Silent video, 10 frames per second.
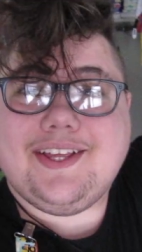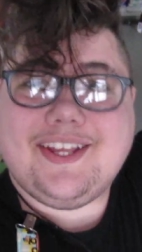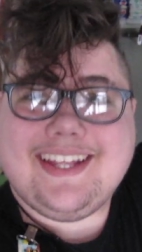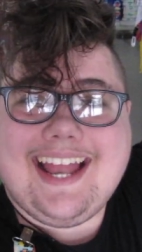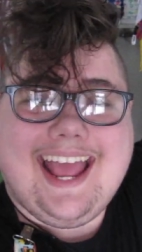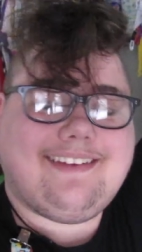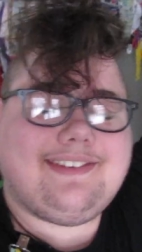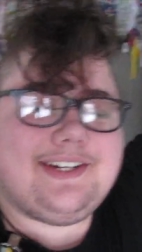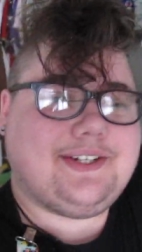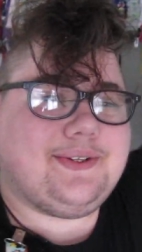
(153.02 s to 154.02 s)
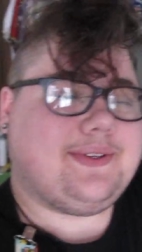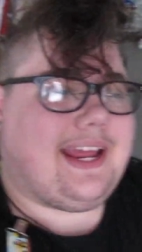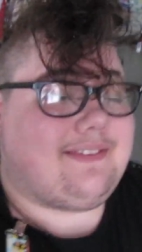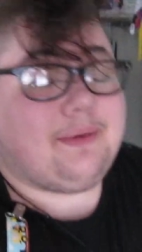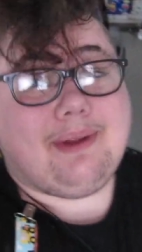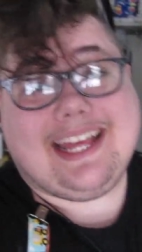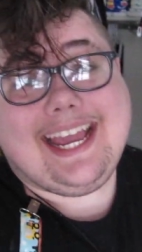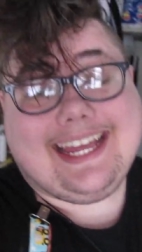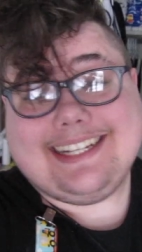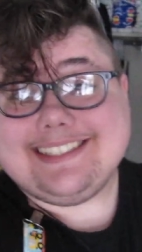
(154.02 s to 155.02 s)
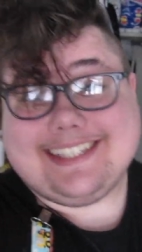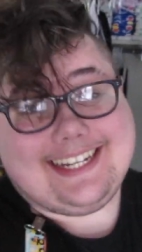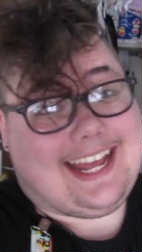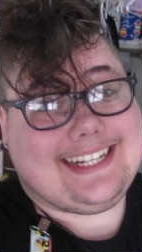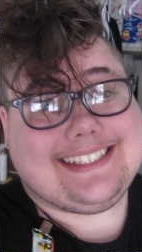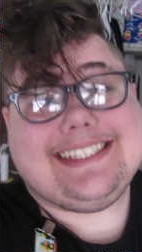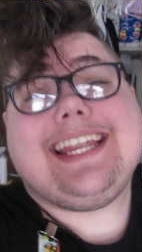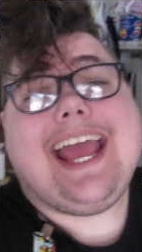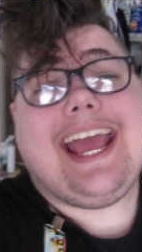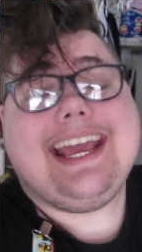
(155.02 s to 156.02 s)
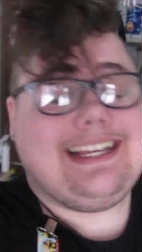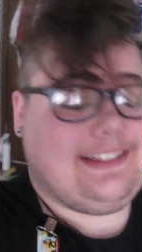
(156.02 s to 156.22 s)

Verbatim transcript: Good afternoon, everybody. It is the next day.